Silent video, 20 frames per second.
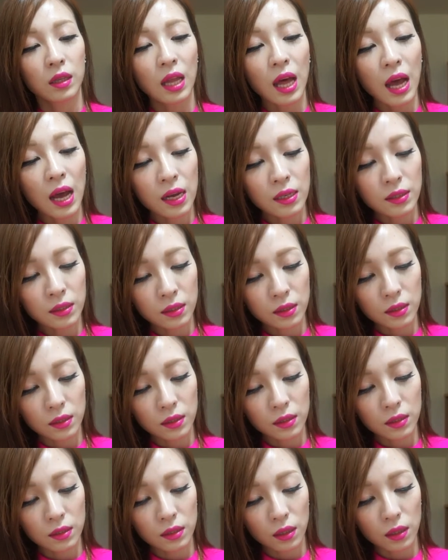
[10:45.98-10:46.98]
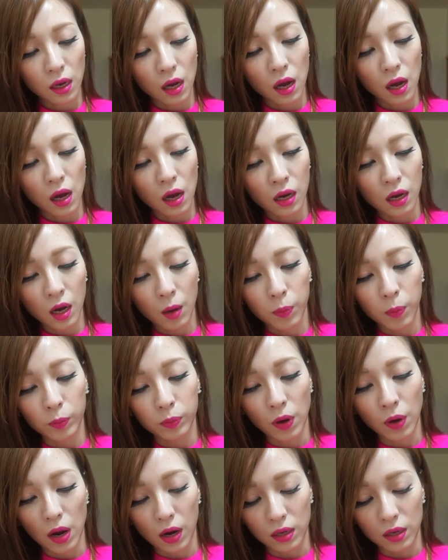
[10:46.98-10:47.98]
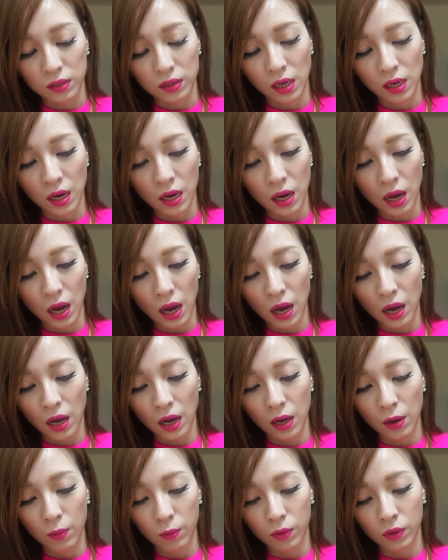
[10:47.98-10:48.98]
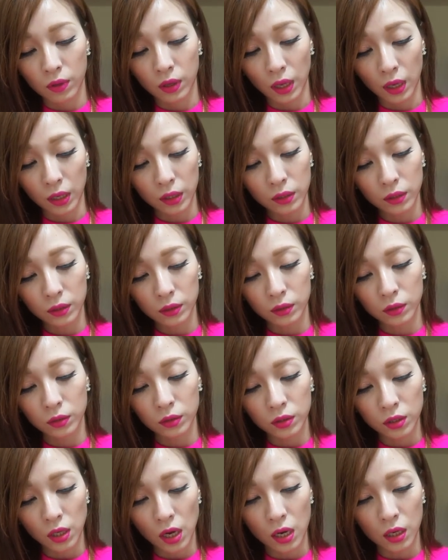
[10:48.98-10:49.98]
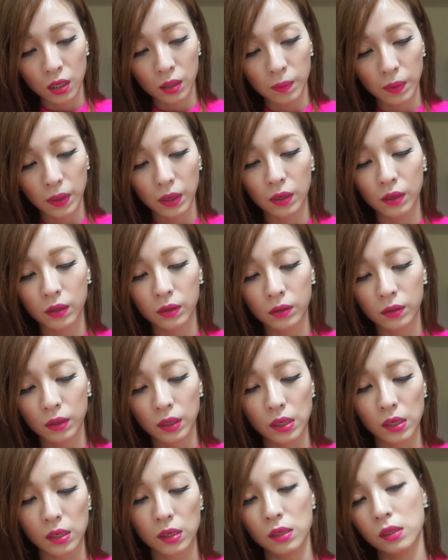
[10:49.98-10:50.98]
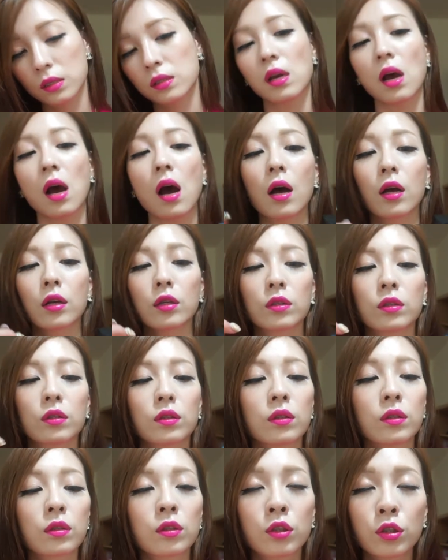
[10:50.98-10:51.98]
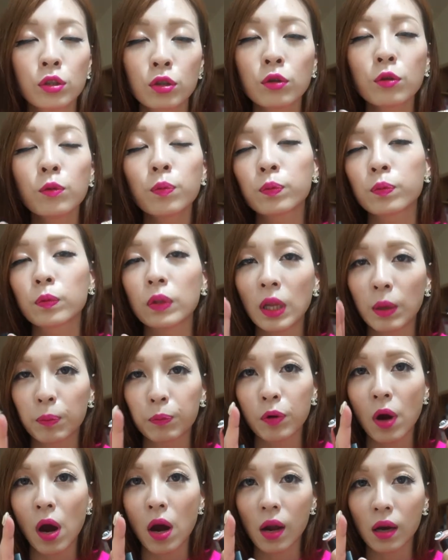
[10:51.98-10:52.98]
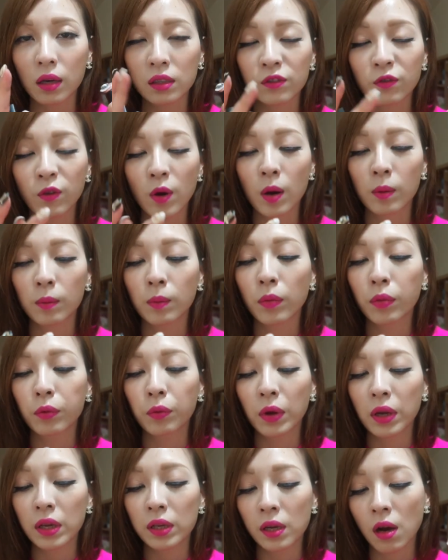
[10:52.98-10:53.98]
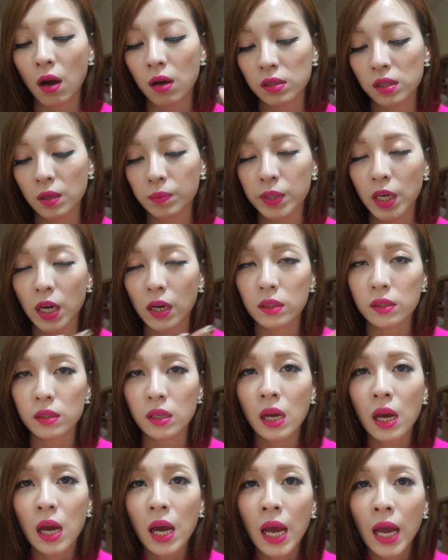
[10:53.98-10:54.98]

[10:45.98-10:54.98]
The last uh, couple products that I would like to talk about is two lip products from three Concept Eyes.